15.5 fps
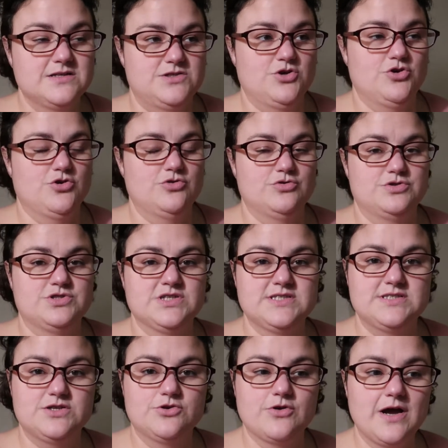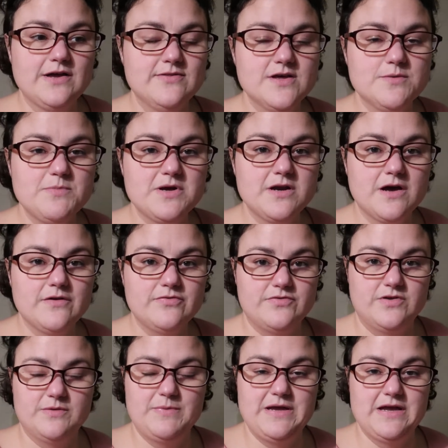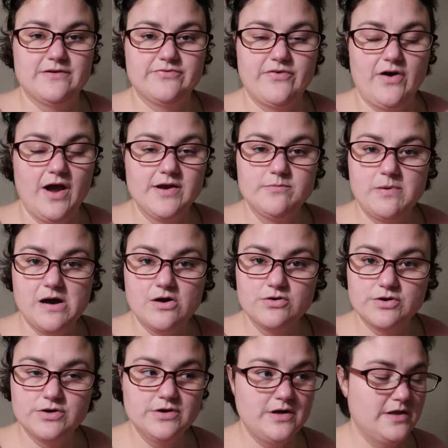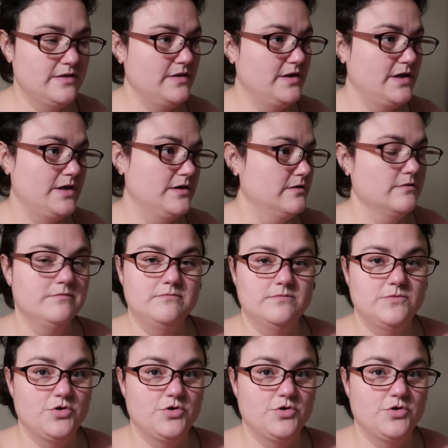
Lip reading: So just grind them enough to be a fine powder and then